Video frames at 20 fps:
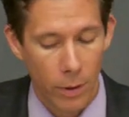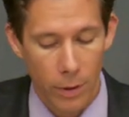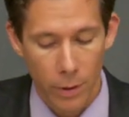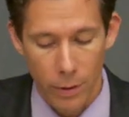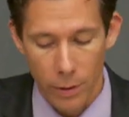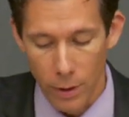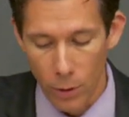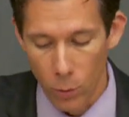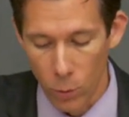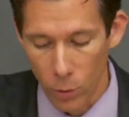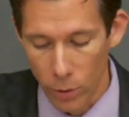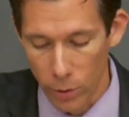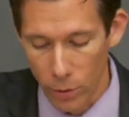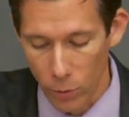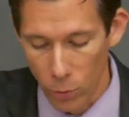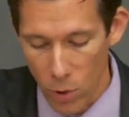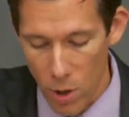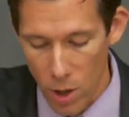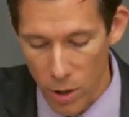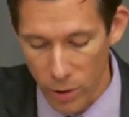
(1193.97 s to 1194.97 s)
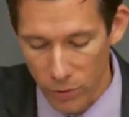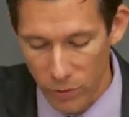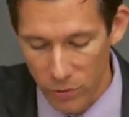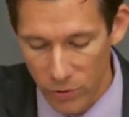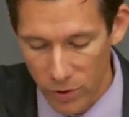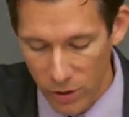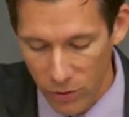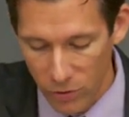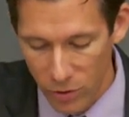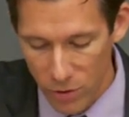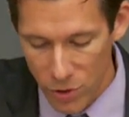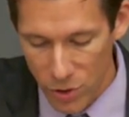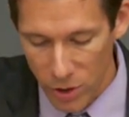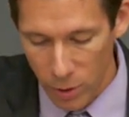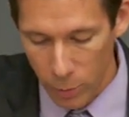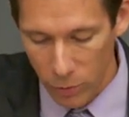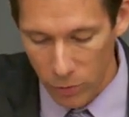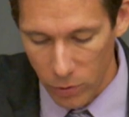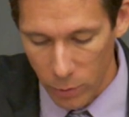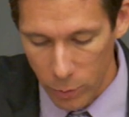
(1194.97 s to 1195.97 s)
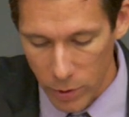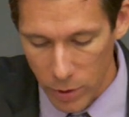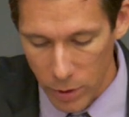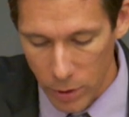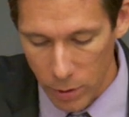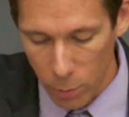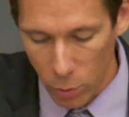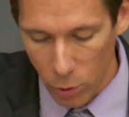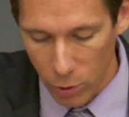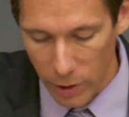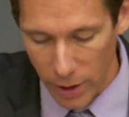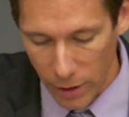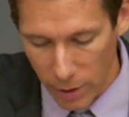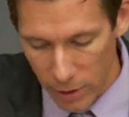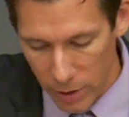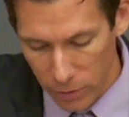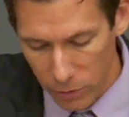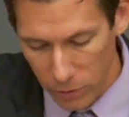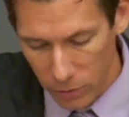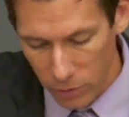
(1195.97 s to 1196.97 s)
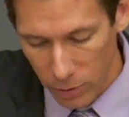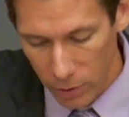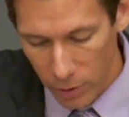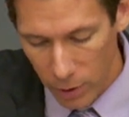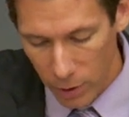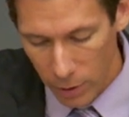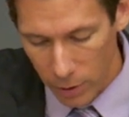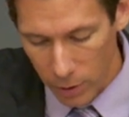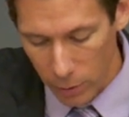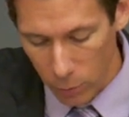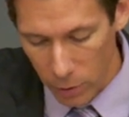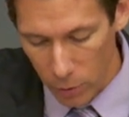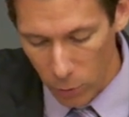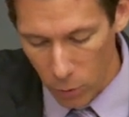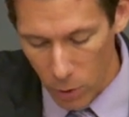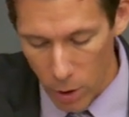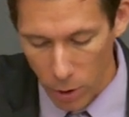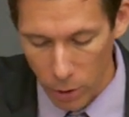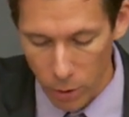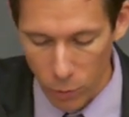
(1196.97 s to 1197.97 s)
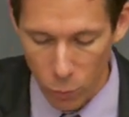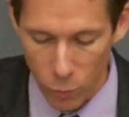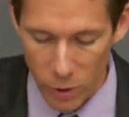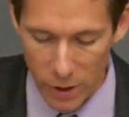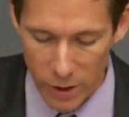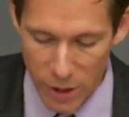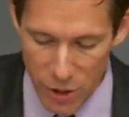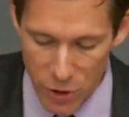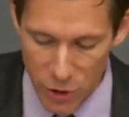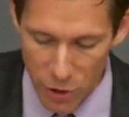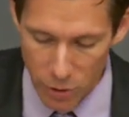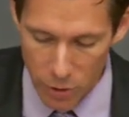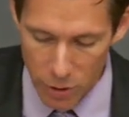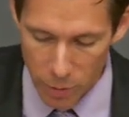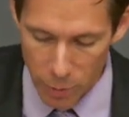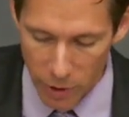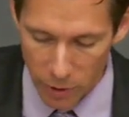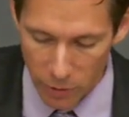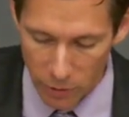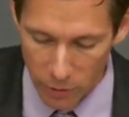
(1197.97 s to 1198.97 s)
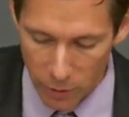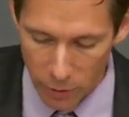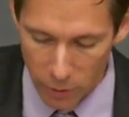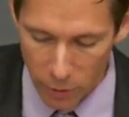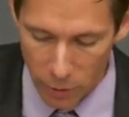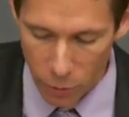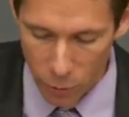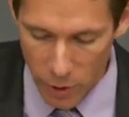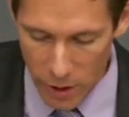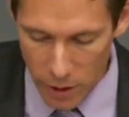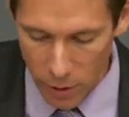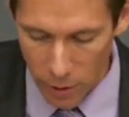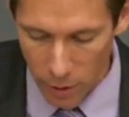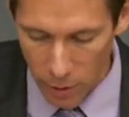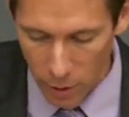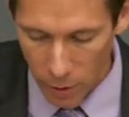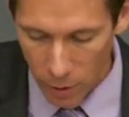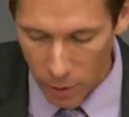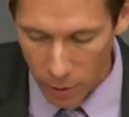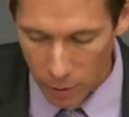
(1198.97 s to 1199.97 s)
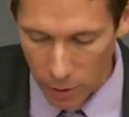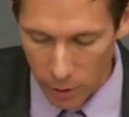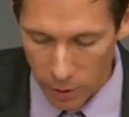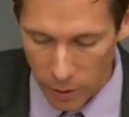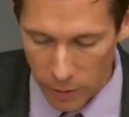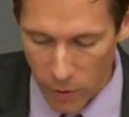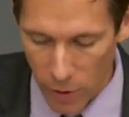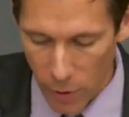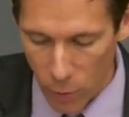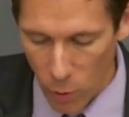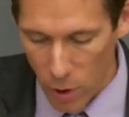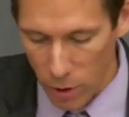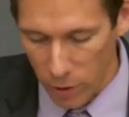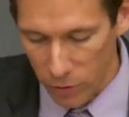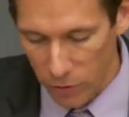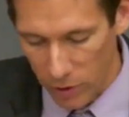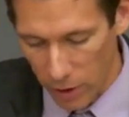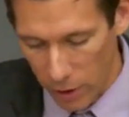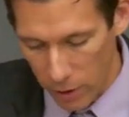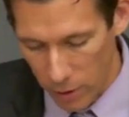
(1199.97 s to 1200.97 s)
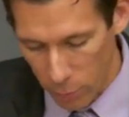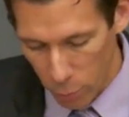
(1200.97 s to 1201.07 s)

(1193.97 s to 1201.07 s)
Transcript: They were the wrong citizenship to be Bulgarians they were the wrong religion to be considered Greek. They lived on the wrong side of the